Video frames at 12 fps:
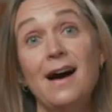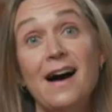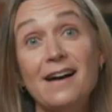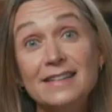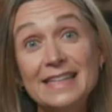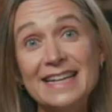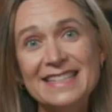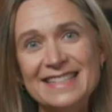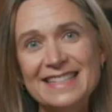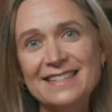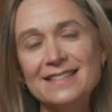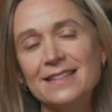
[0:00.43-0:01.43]
Holiday
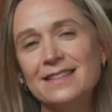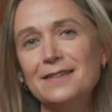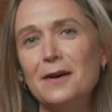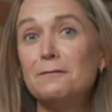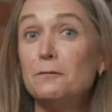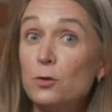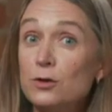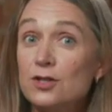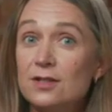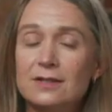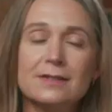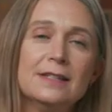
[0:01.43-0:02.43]
season,
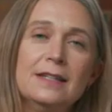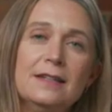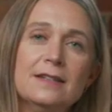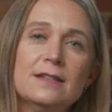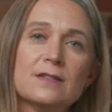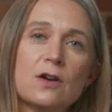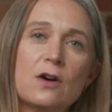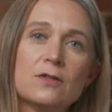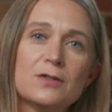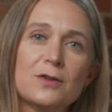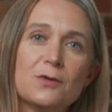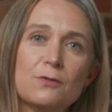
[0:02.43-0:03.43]
unfortunately, is
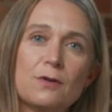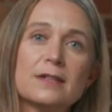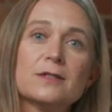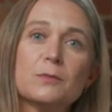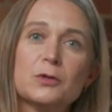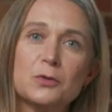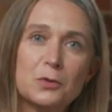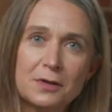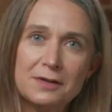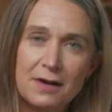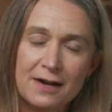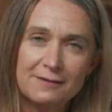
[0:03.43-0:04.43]
also
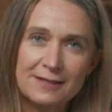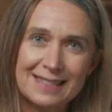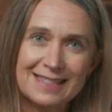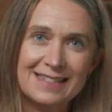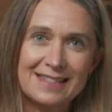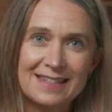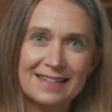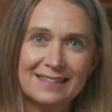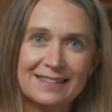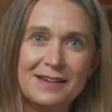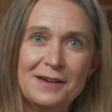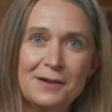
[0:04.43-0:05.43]
respiratory virus season.